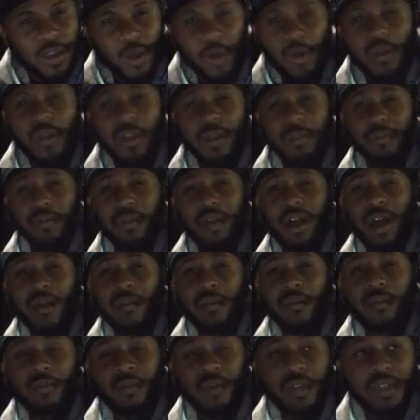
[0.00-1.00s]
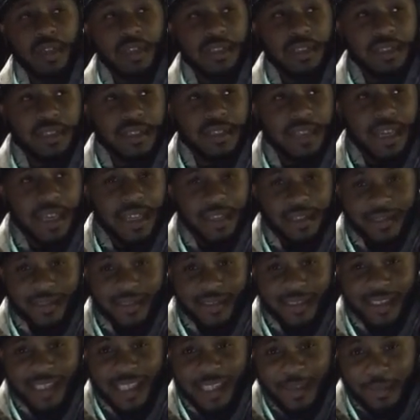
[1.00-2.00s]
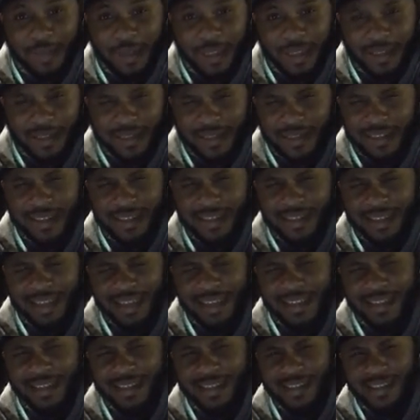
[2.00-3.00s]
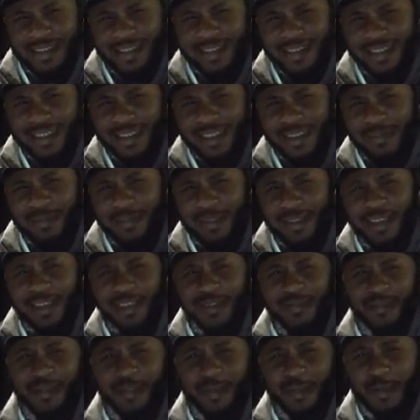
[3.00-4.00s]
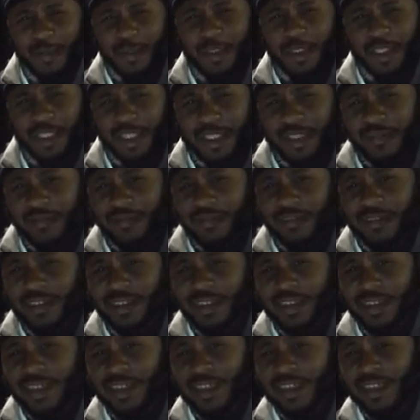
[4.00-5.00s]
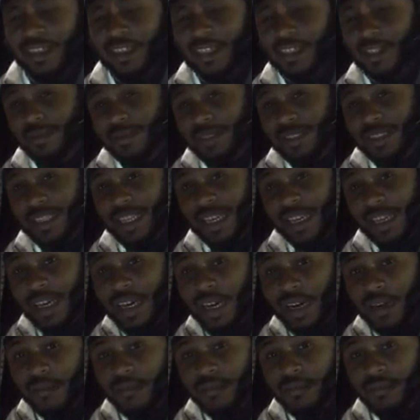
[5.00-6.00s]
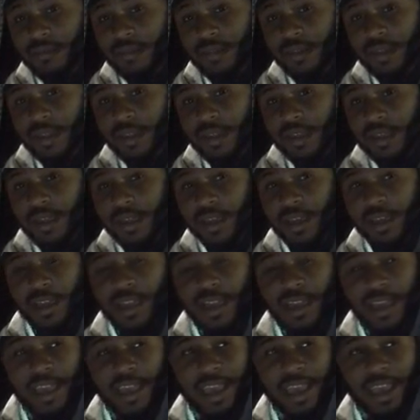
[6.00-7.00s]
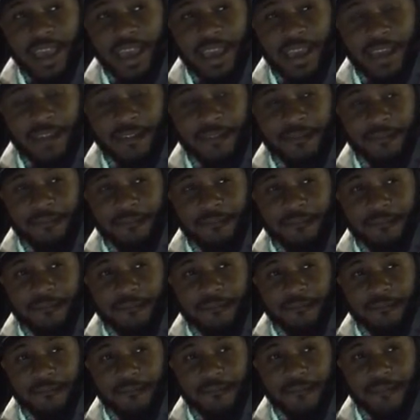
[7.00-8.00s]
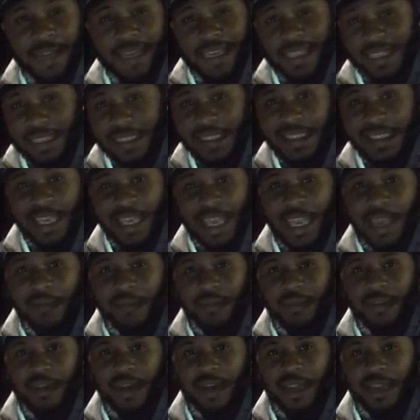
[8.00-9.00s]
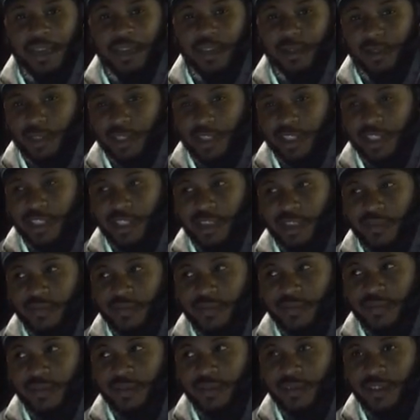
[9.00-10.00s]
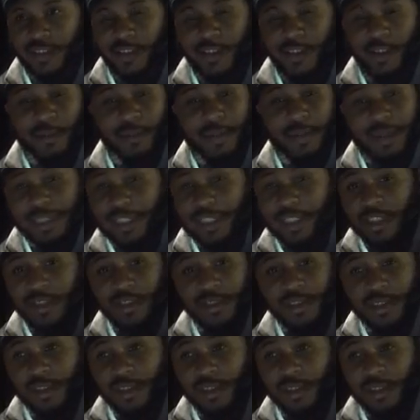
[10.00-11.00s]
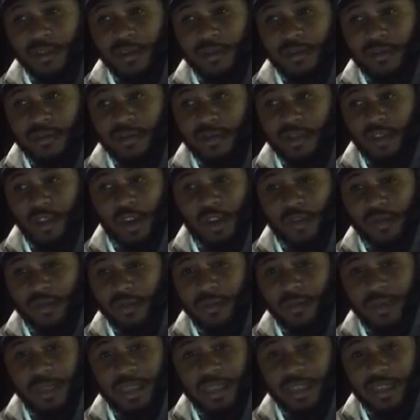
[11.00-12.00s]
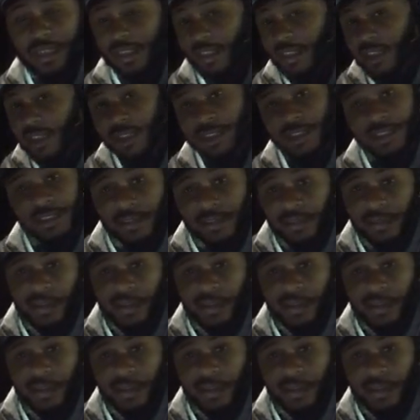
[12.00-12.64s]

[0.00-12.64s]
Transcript: the only problem was is that sleeping. She didn't like to sleep. Like she would do her shift and she would stay up. And in this game, you gotta do your shift. You may chill, talk for a minute, and then